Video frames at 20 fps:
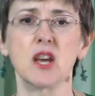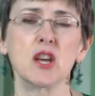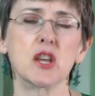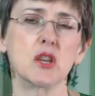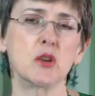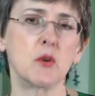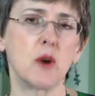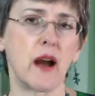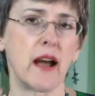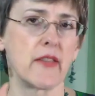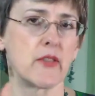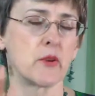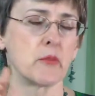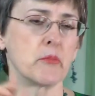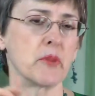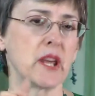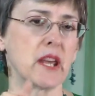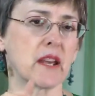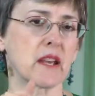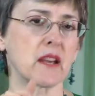You either
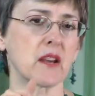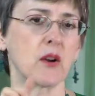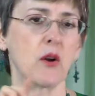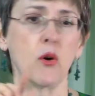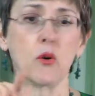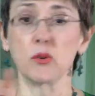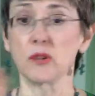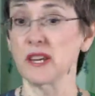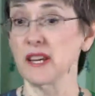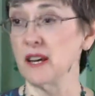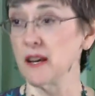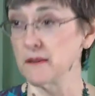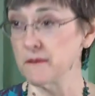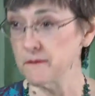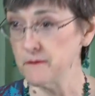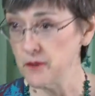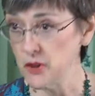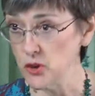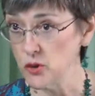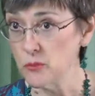pick only a
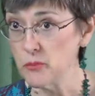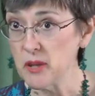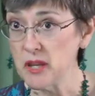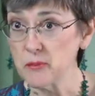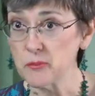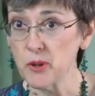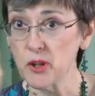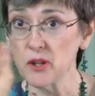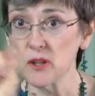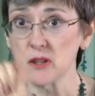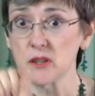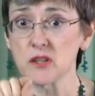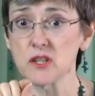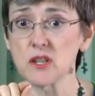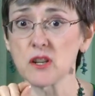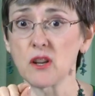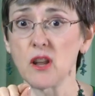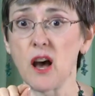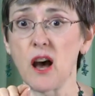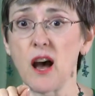few people
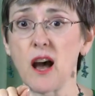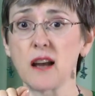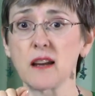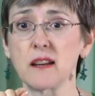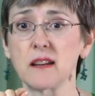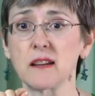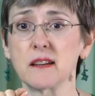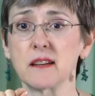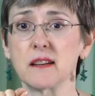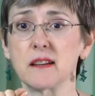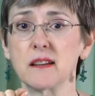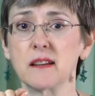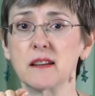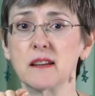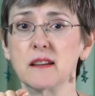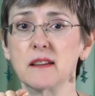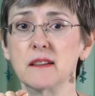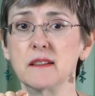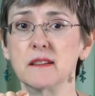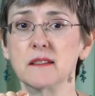to log,
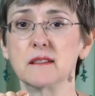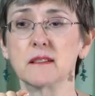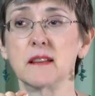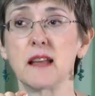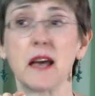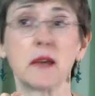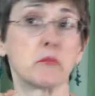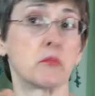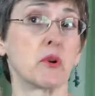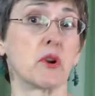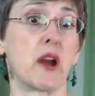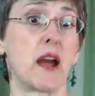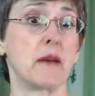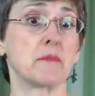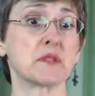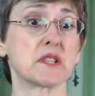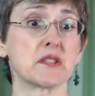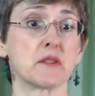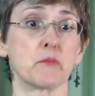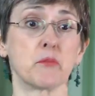like
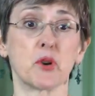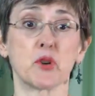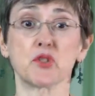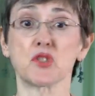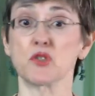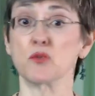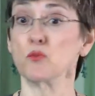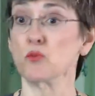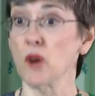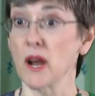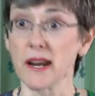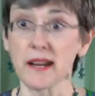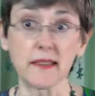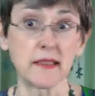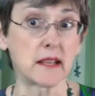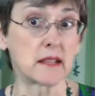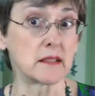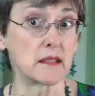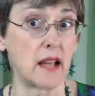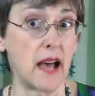perhaps the person running
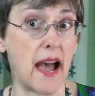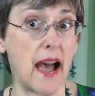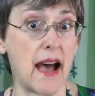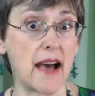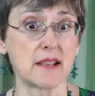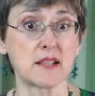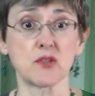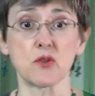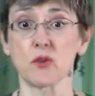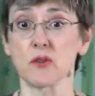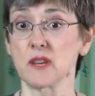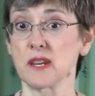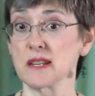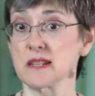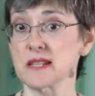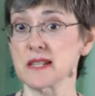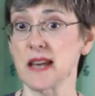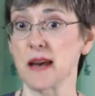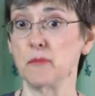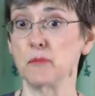the class or the
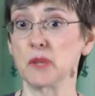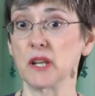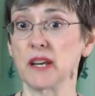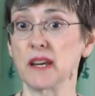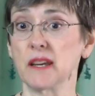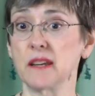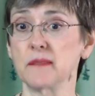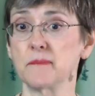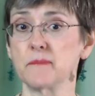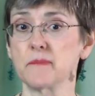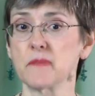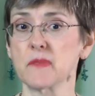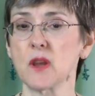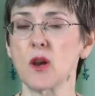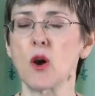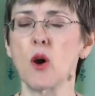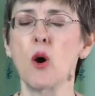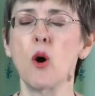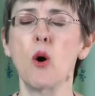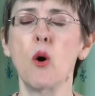assembly,
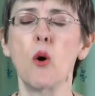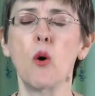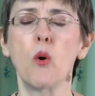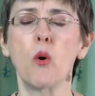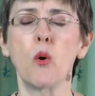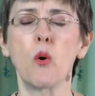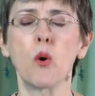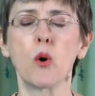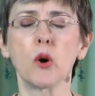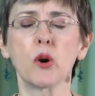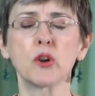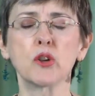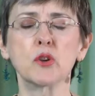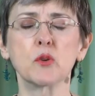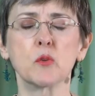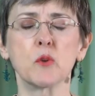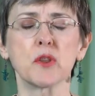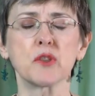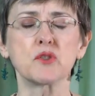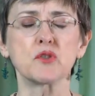or you
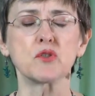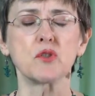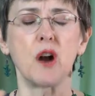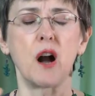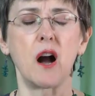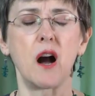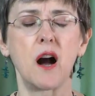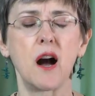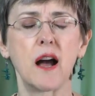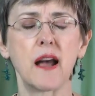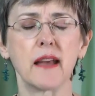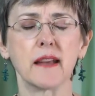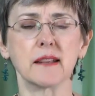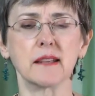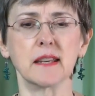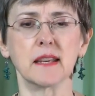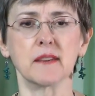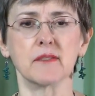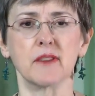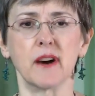withdraw
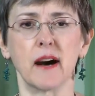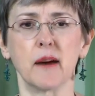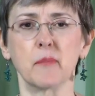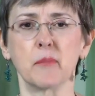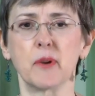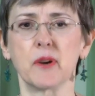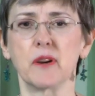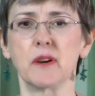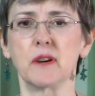and give up,